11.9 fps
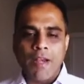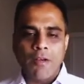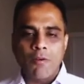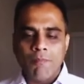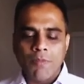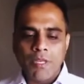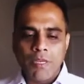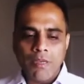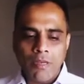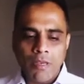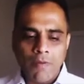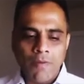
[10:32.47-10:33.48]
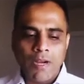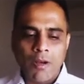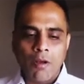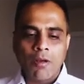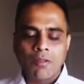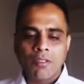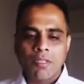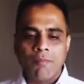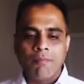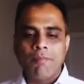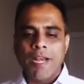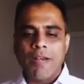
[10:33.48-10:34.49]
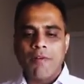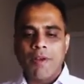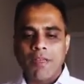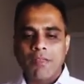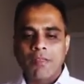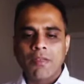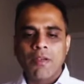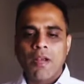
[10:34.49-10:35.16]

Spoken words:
You have the event logs, the metrics,